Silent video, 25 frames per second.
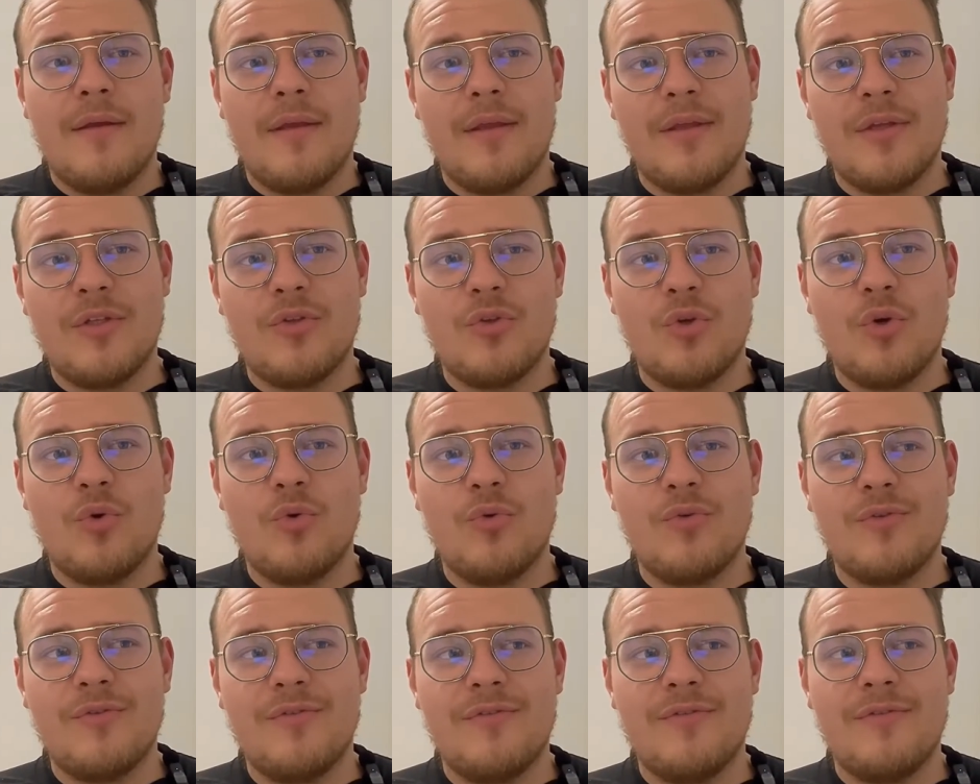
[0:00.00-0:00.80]

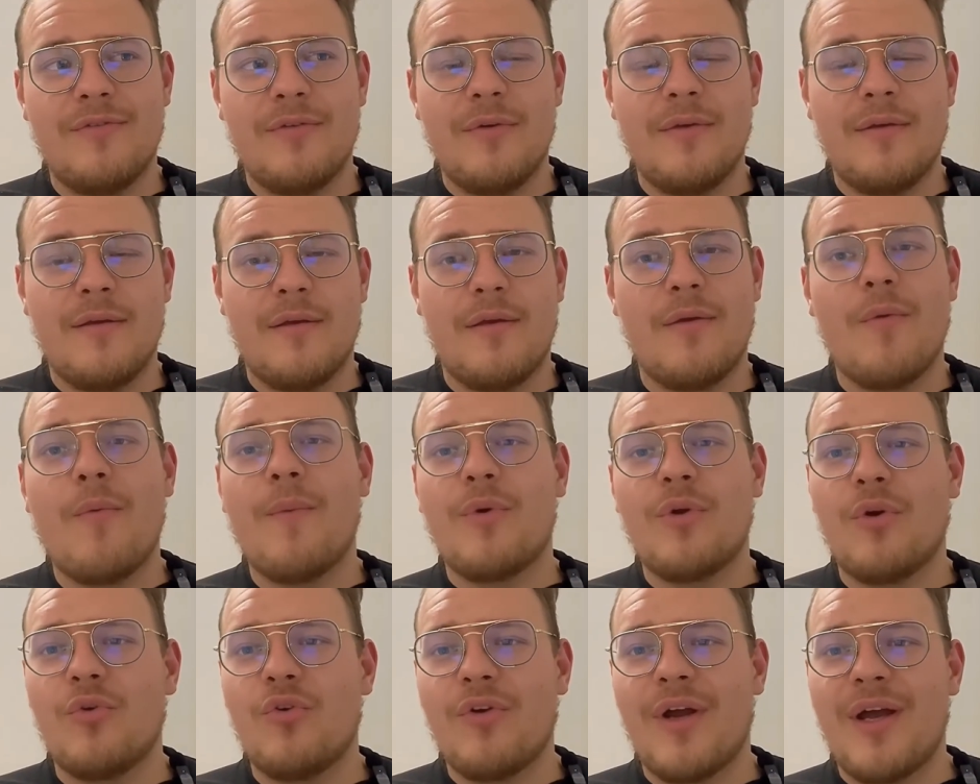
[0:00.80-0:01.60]
So, when
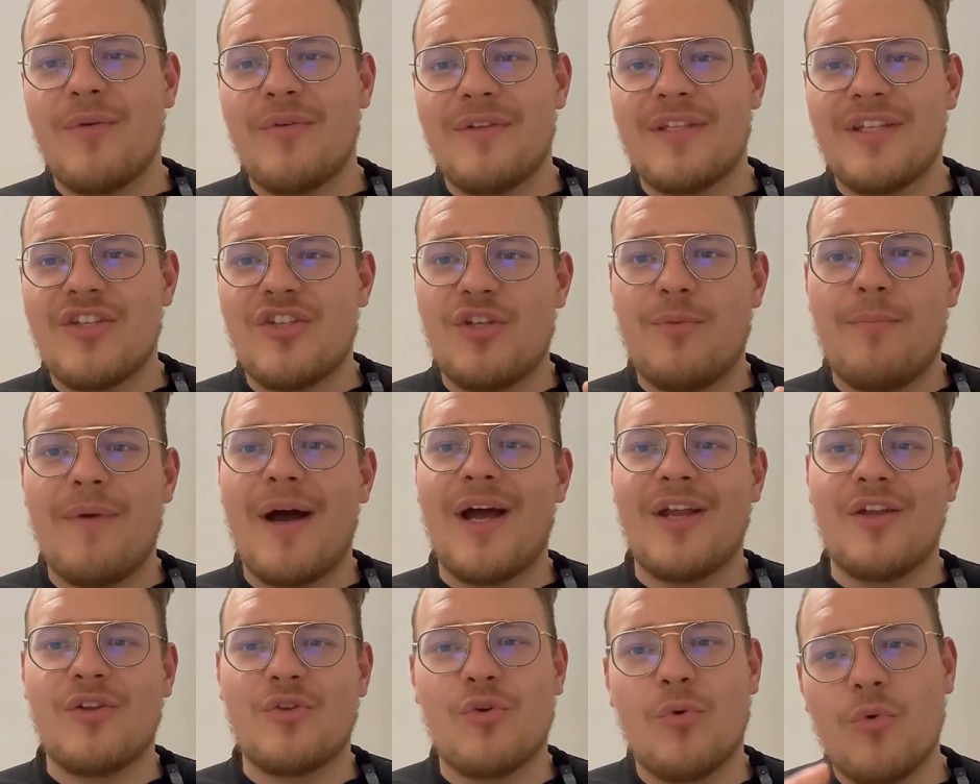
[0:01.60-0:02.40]
you travel in
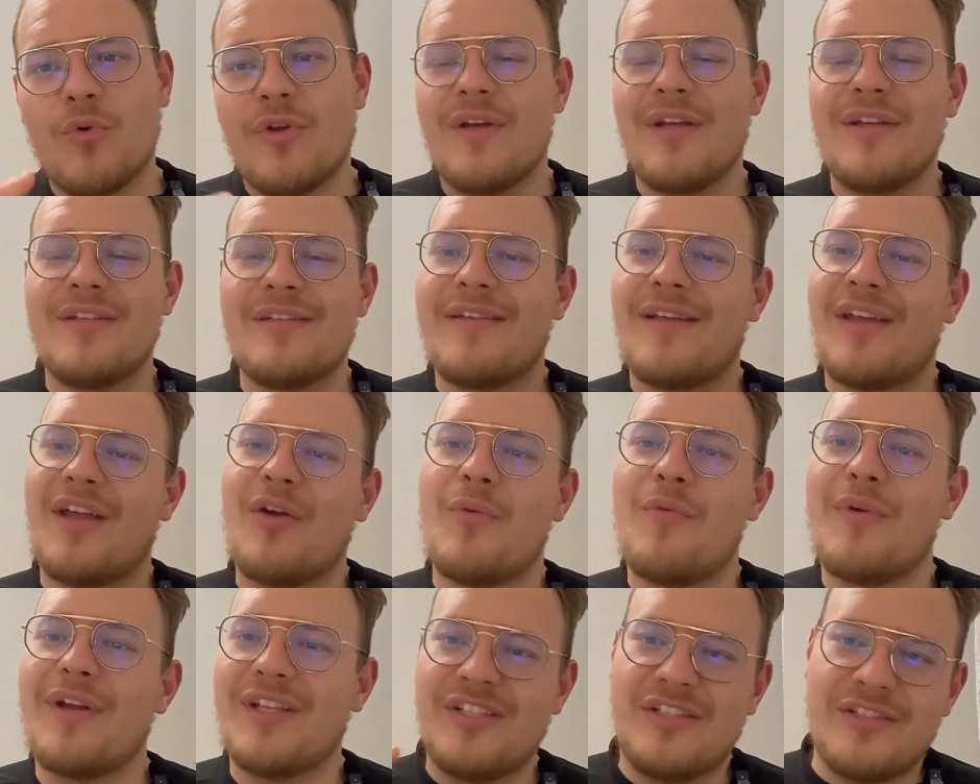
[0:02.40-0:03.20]
Japan, you know there's still a
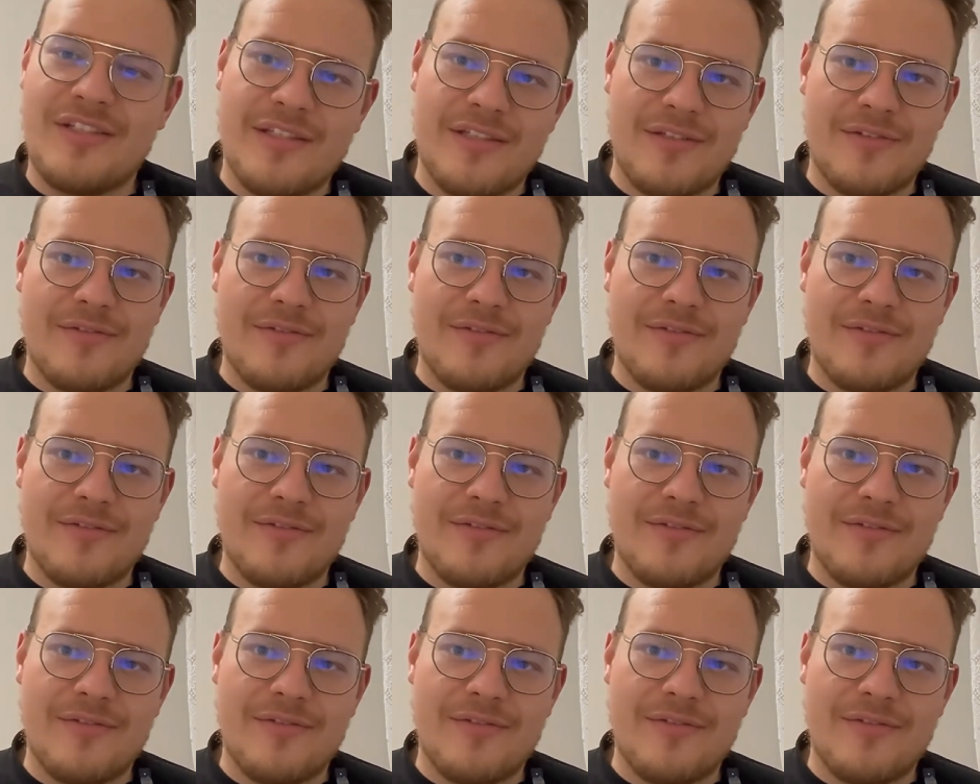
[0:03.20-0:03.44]
risk.